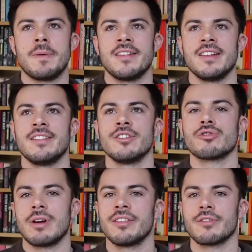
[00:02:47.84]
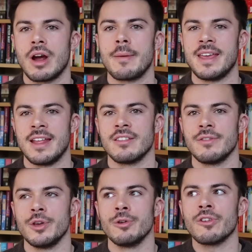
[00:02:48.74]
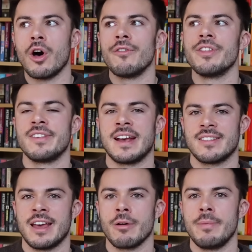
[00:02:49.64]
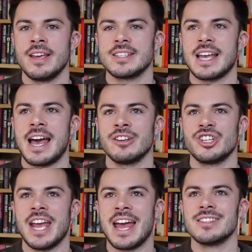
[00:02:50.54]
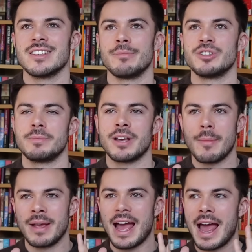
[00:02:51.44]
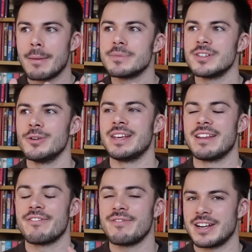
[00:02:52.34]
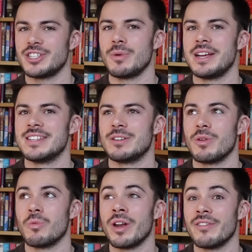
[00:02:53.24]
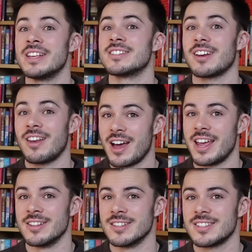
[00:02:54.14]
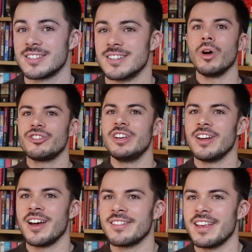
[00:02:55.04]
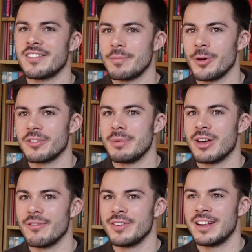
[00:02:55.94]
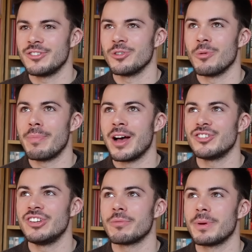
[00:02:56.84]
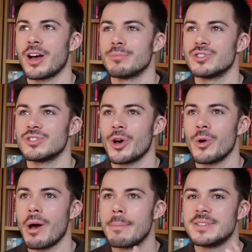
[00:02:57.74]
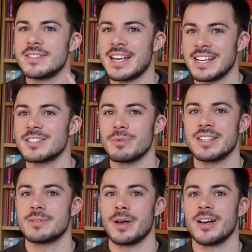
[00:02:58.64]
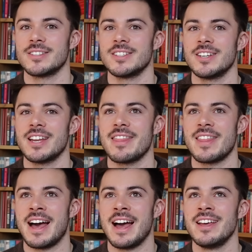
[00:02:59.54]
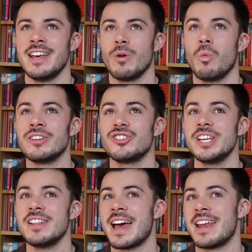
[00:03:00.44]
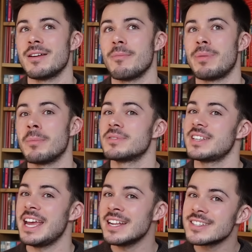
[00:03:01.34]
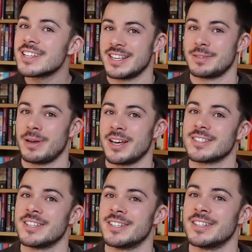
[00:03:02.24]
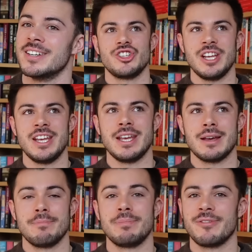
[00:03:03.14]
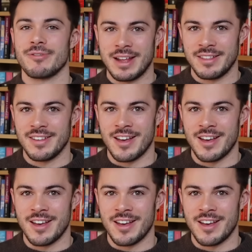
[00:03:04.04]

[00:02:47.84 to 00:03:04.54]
basically to transcribe the interviews of the sex therapist, and she ends up just becoming absolutely infatuated with one of his clients. What she does is supposed to be confidential, but she just becomes so obsessed with this person that when she then bumps into this person, she befriends